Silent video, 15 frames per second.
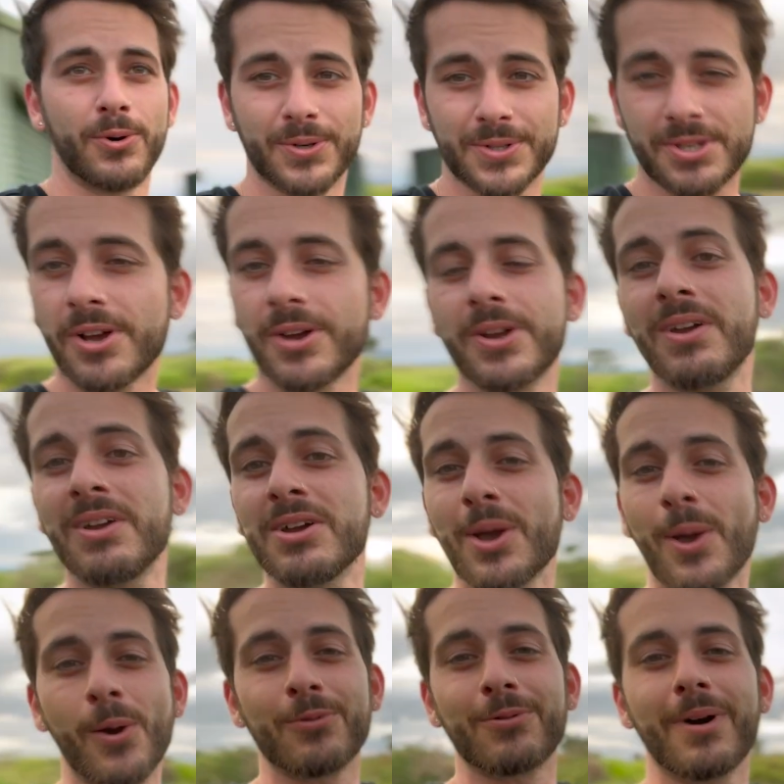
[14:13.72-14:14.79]
Also,
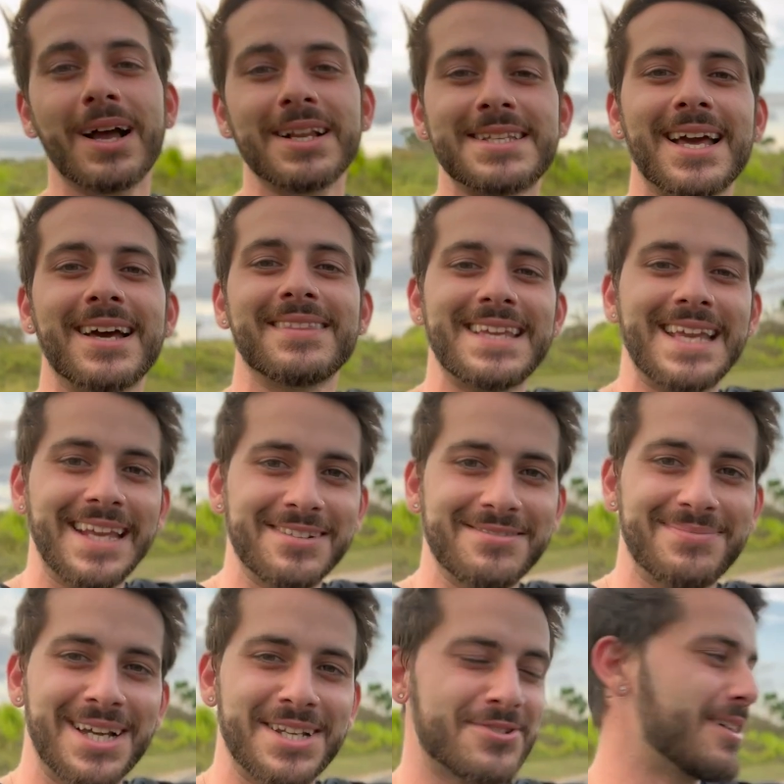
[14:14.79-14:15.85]
right down the end of
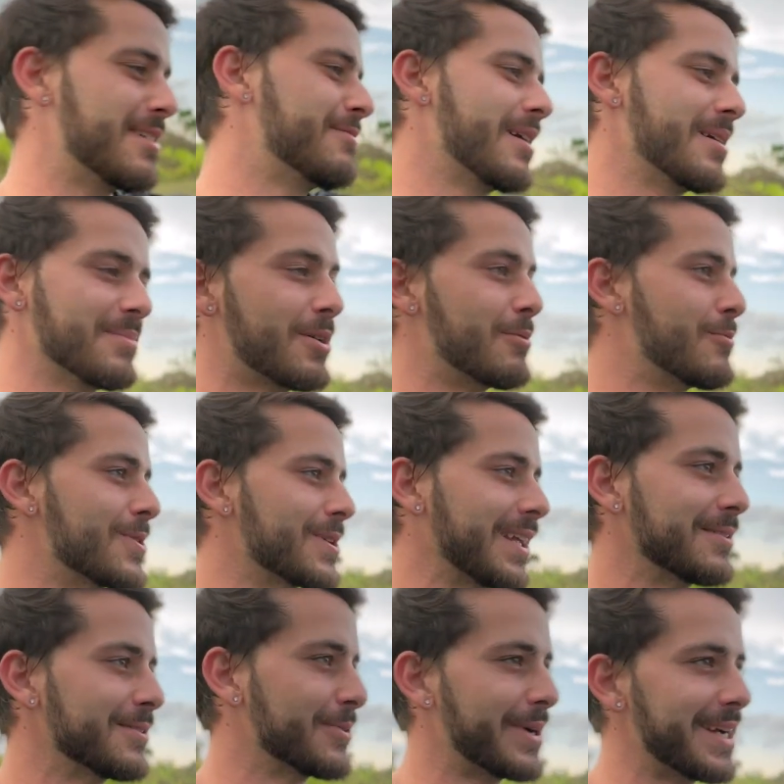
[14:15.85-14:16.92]
my driveway, I'm not walking
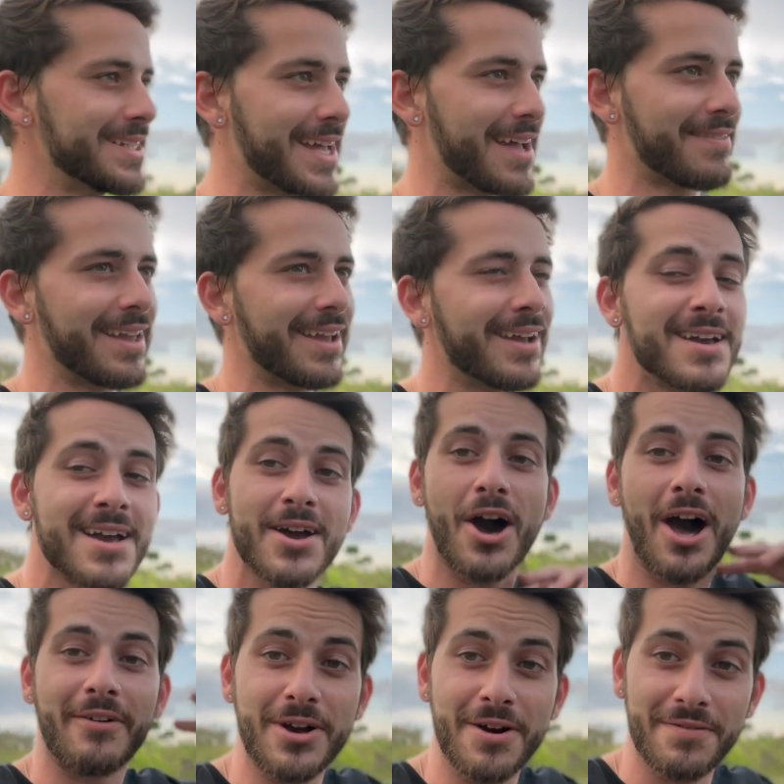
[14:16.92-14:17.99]
all the way down there,
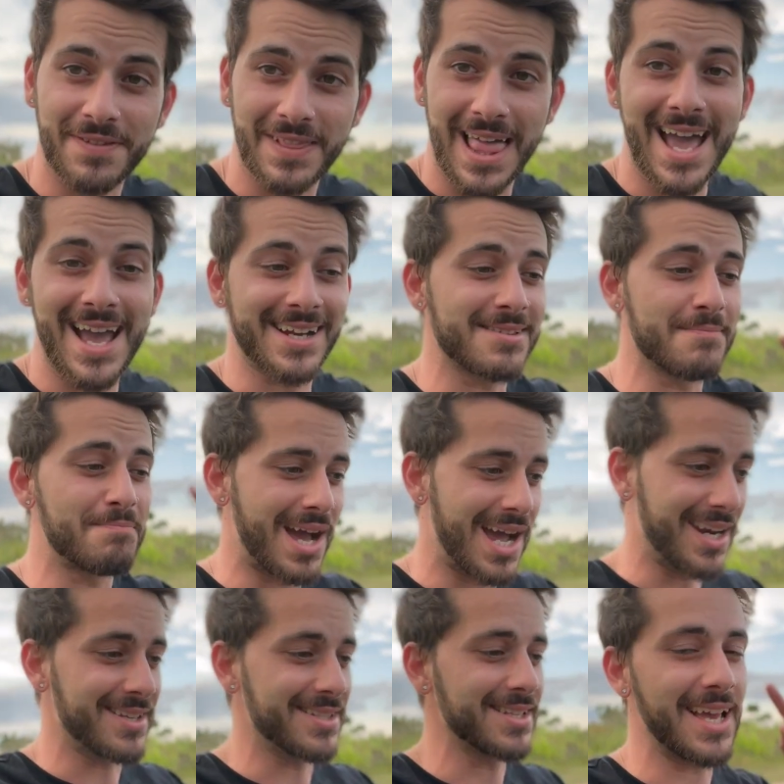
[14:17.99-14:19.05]
I've got flags,
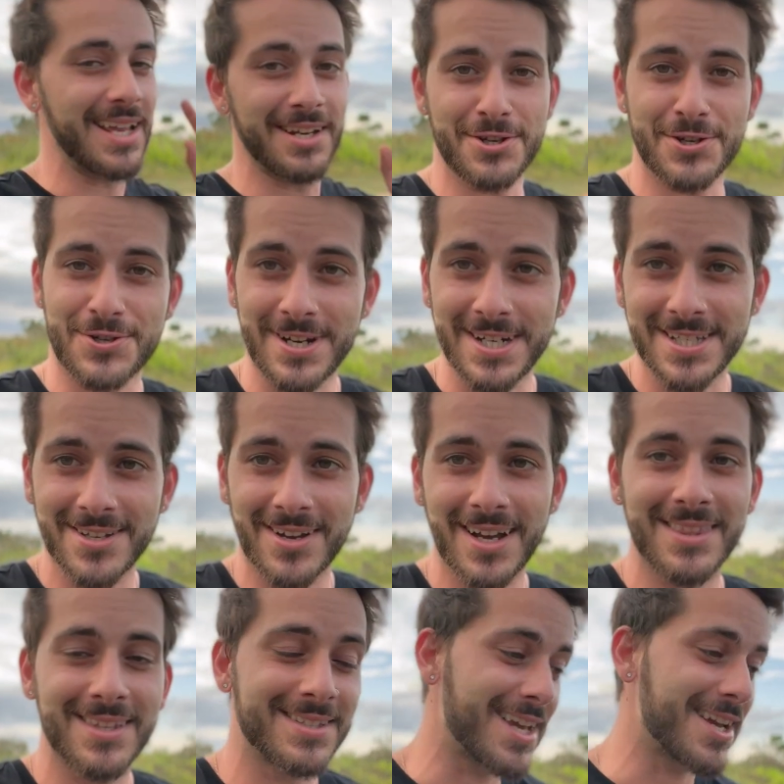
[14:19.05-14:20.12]
banners, and a street sign
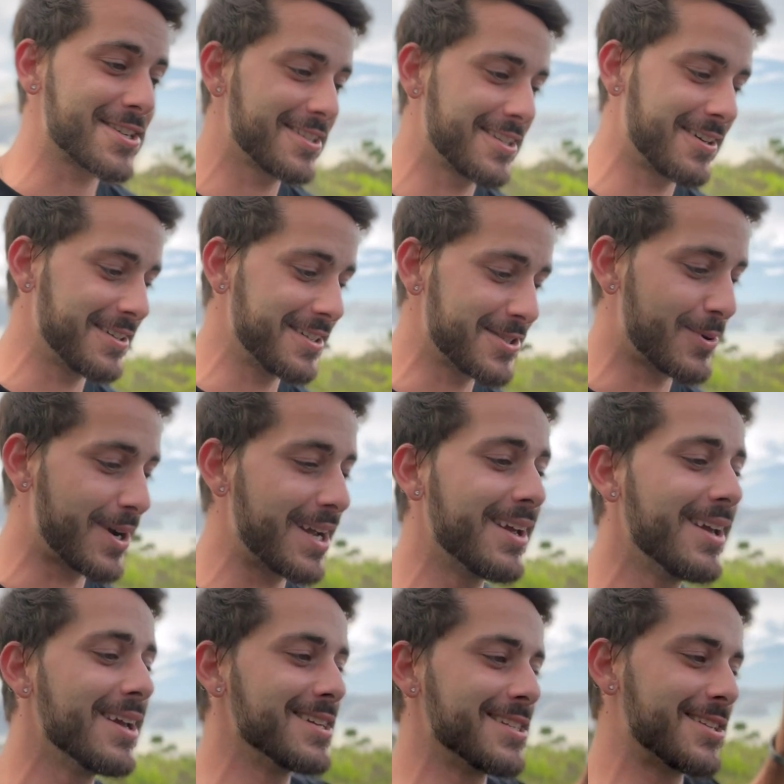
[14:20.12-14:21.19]
that's actually on its way.
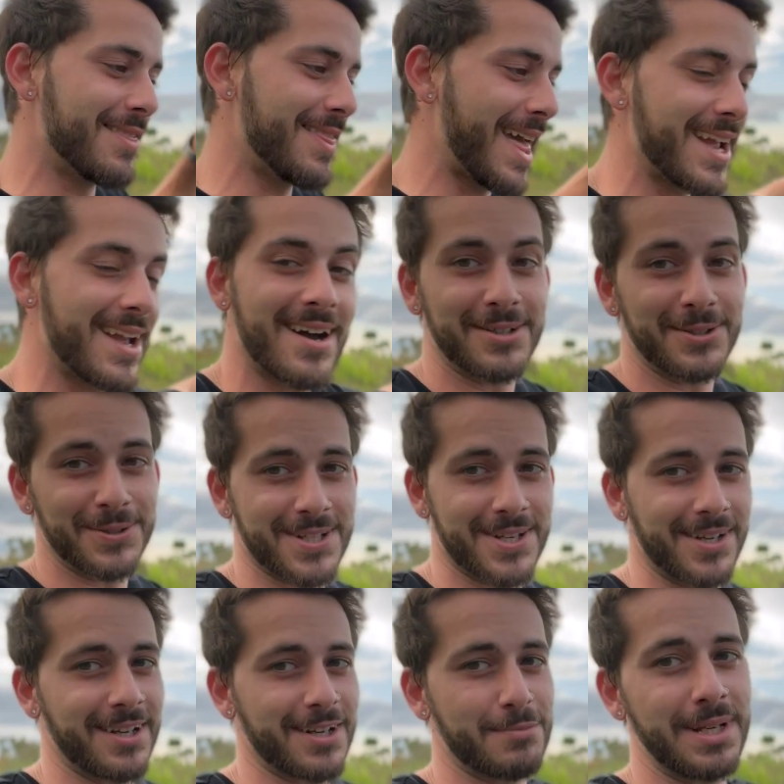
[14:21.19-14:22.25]
So they are also
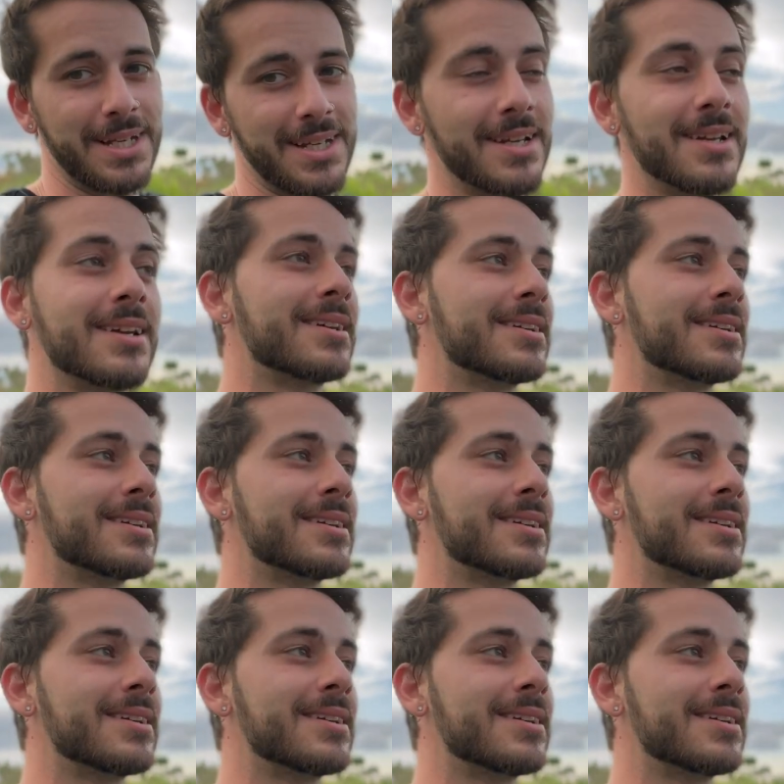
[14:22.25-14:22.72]
going to be...